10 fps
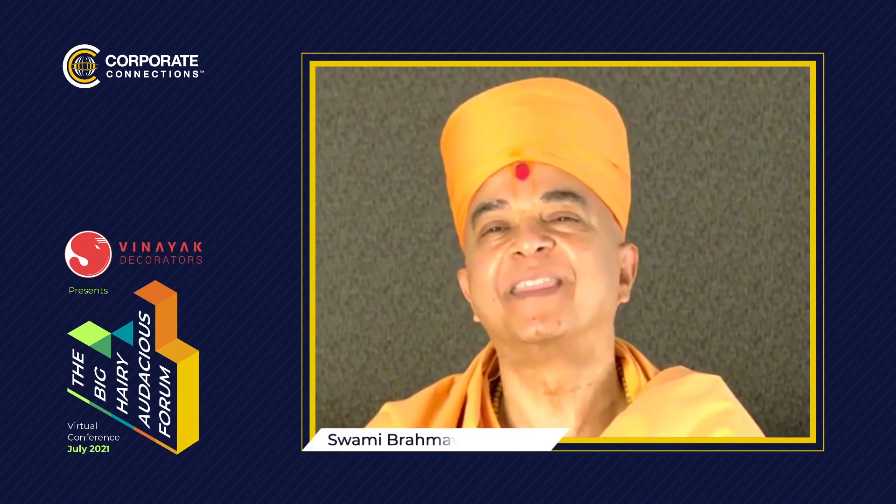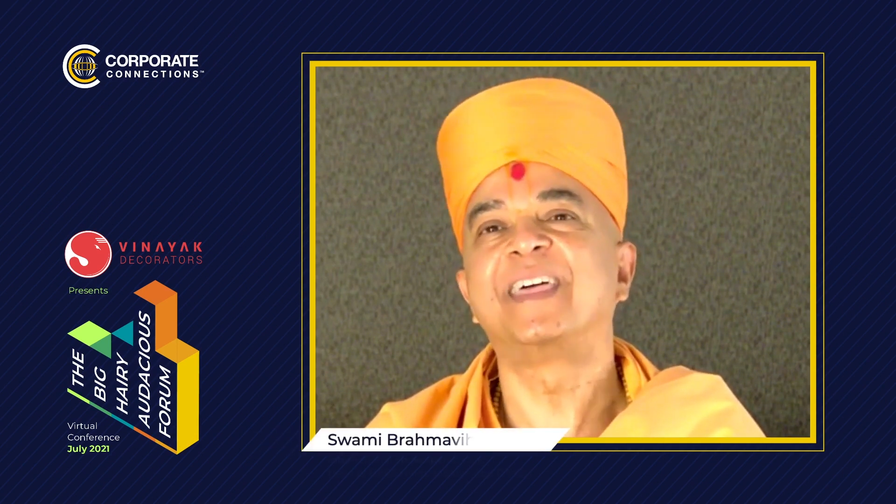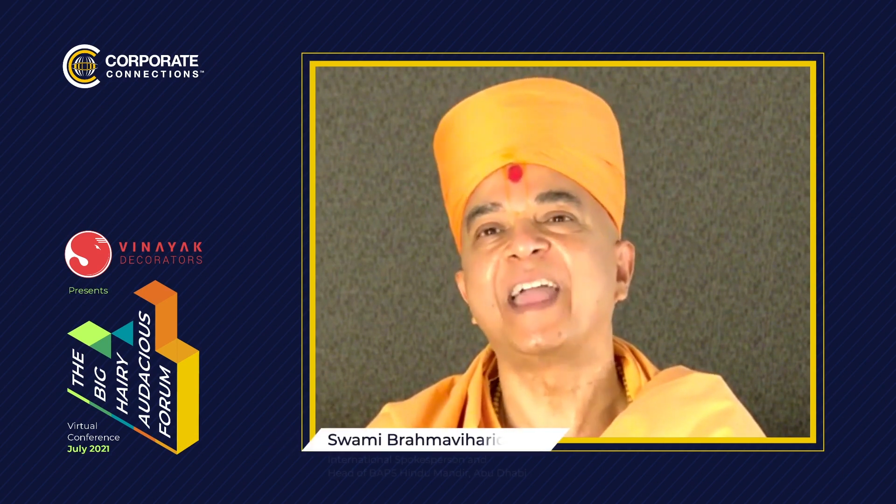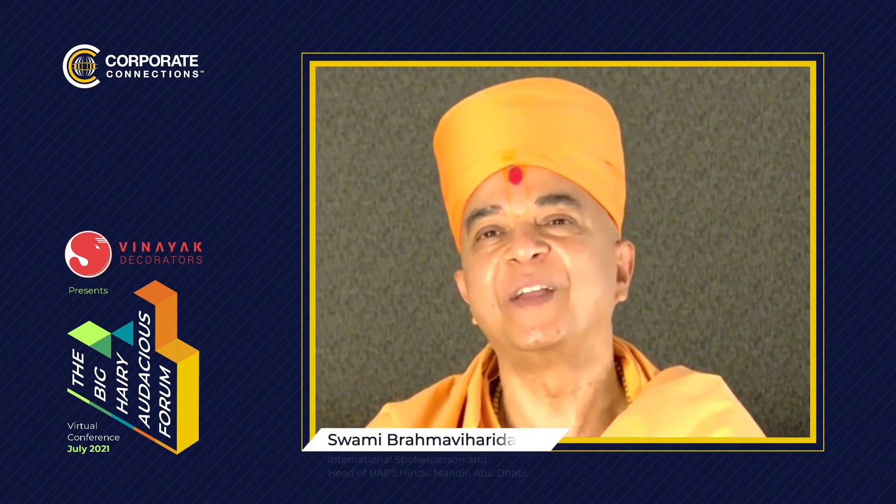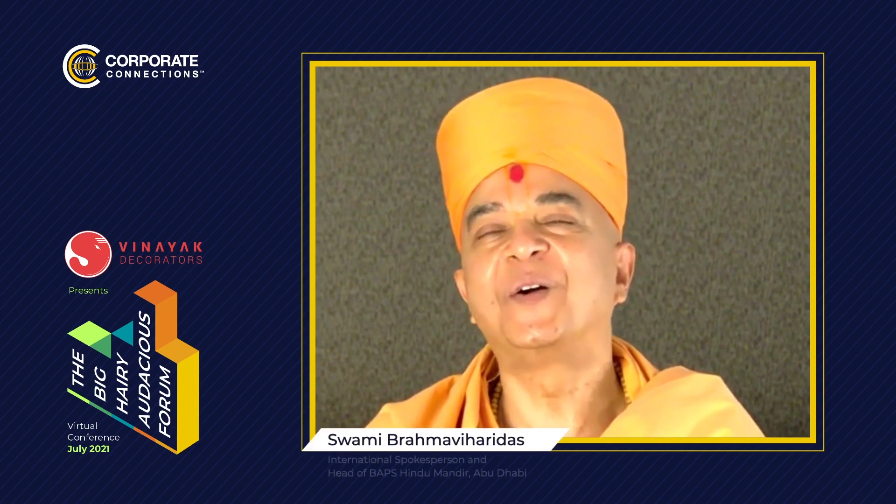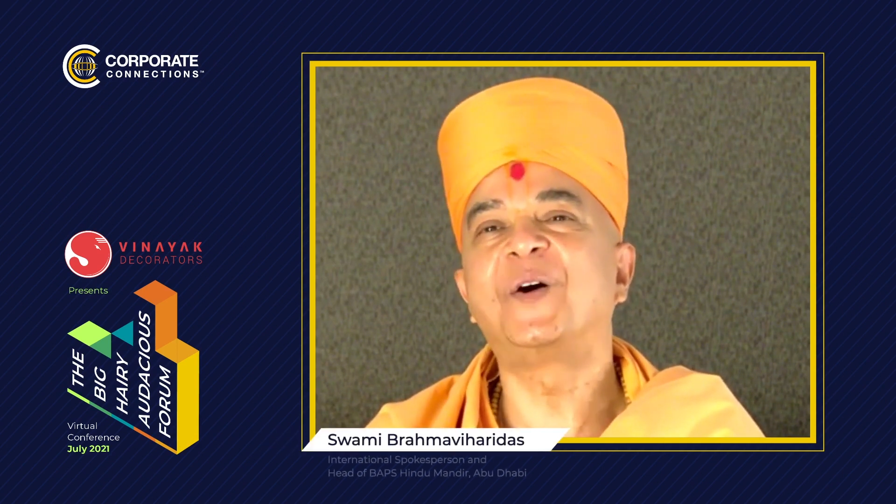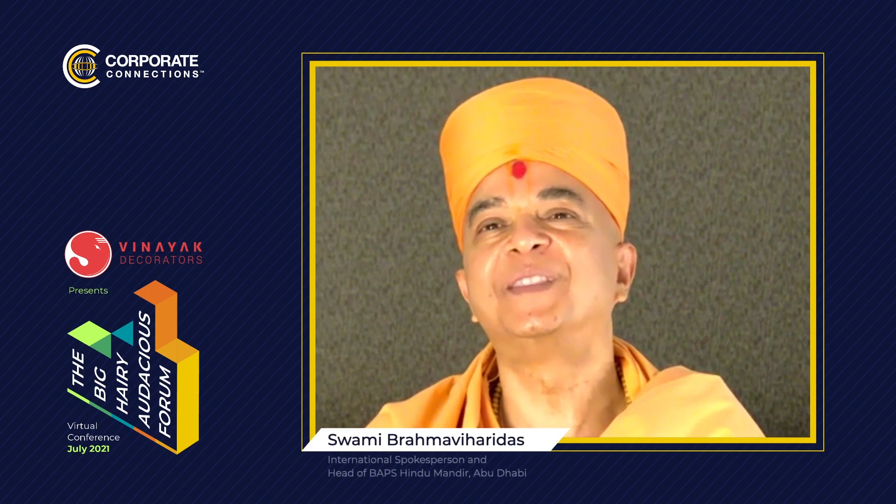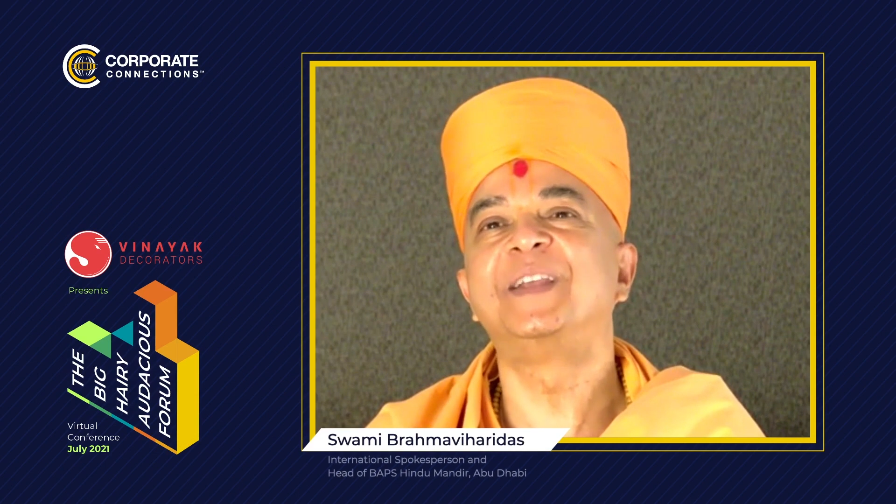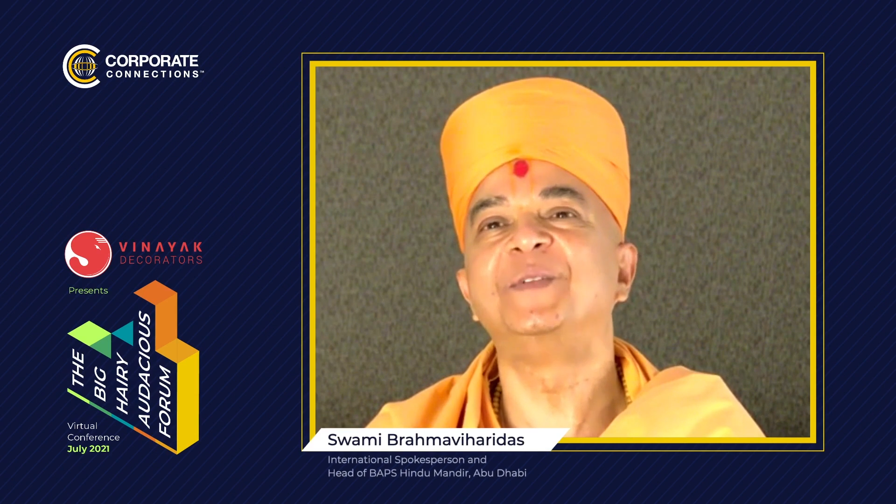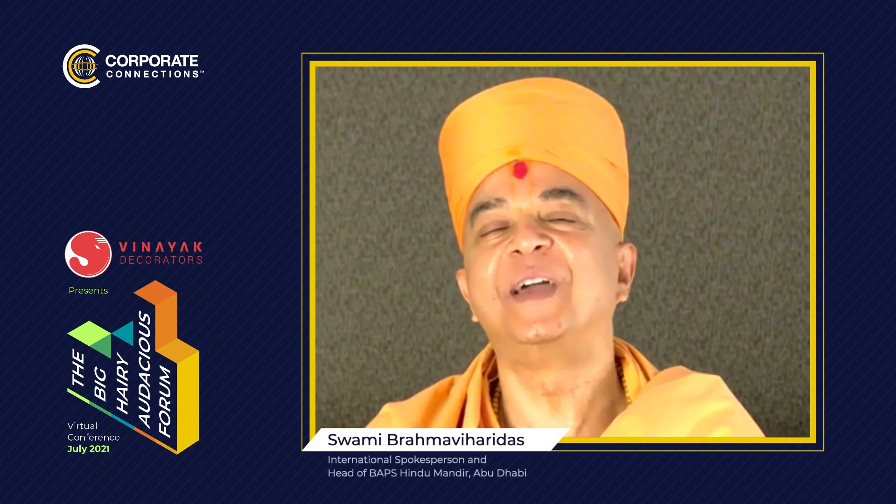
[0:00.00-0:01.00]
that thank
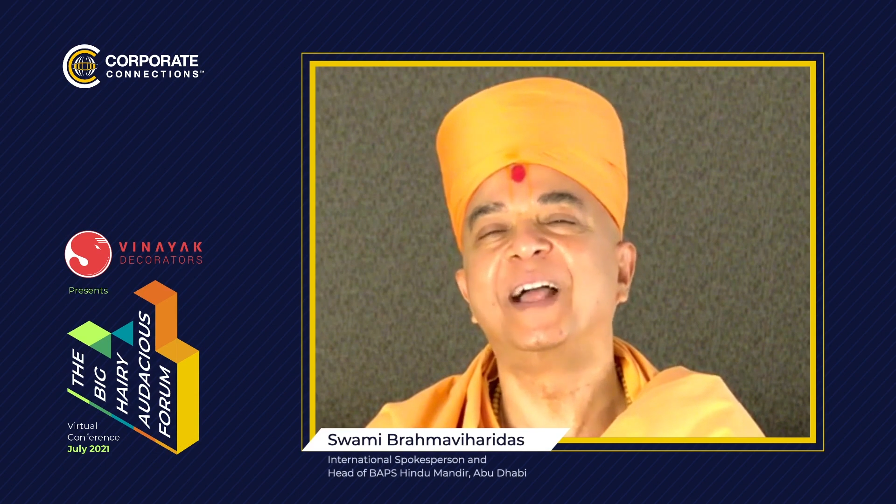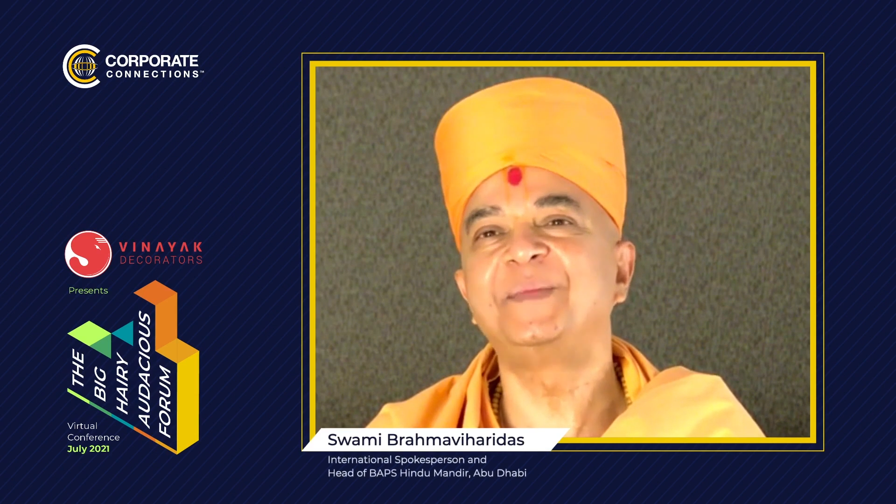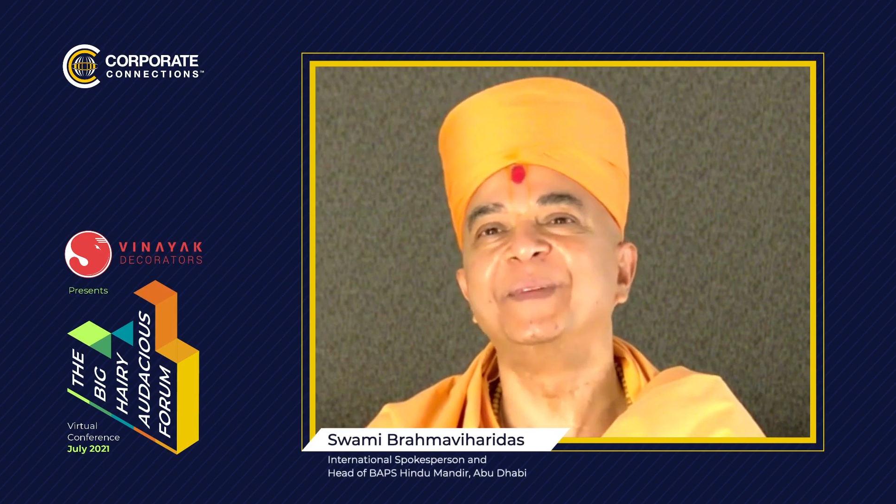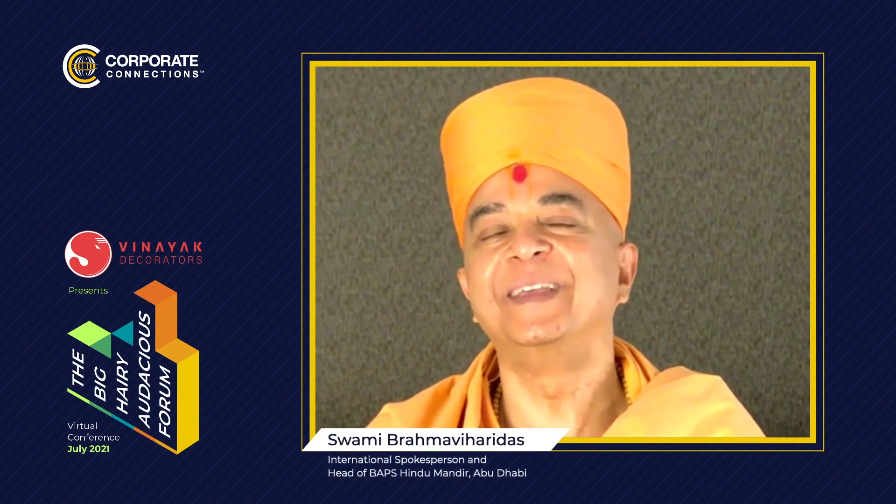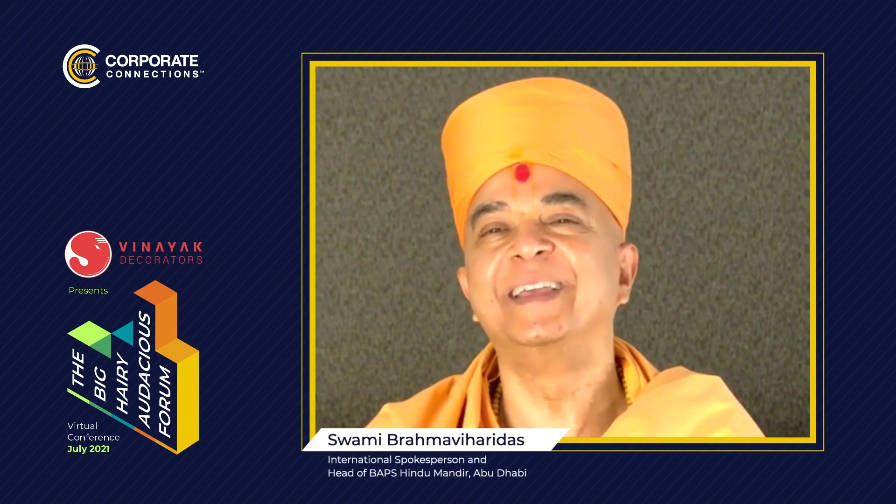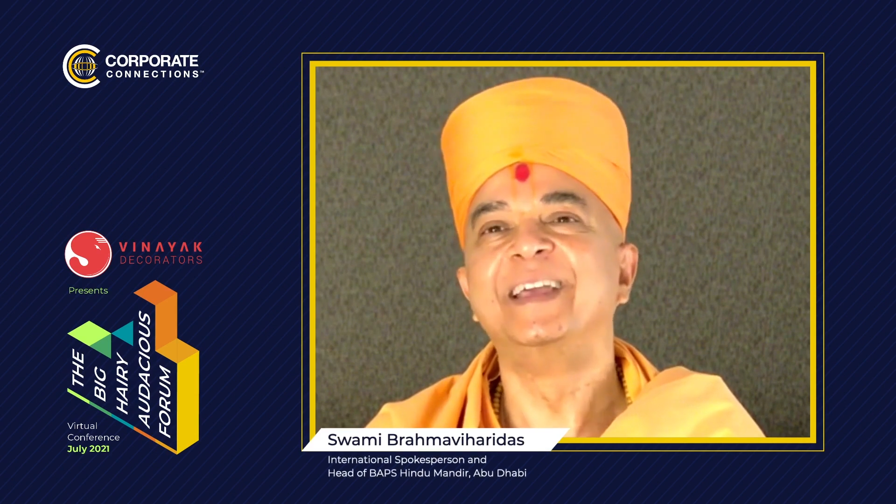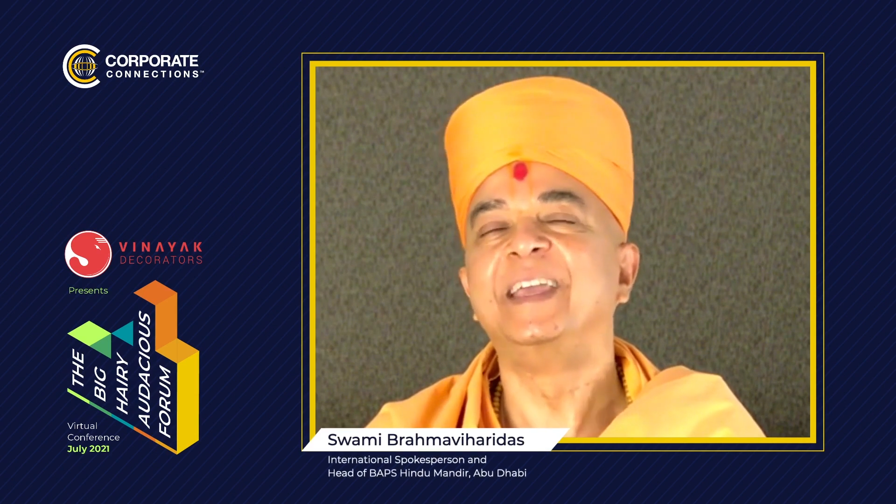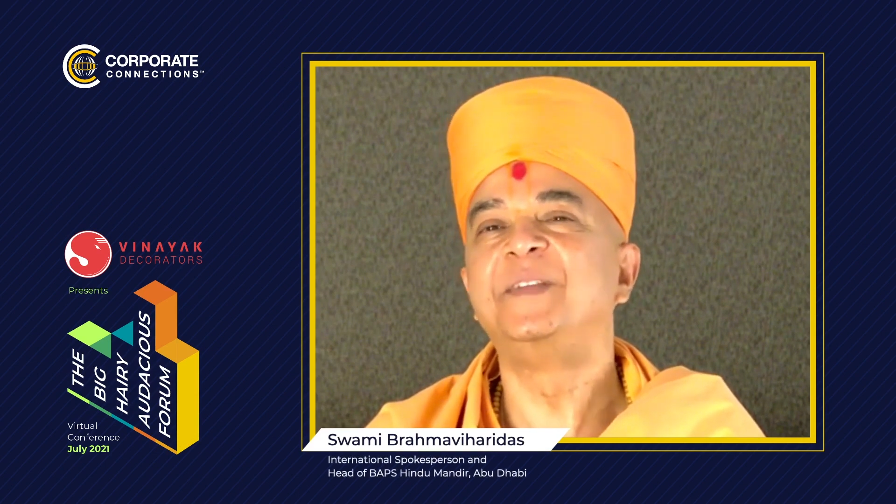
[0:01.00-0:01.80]
God that you helped me.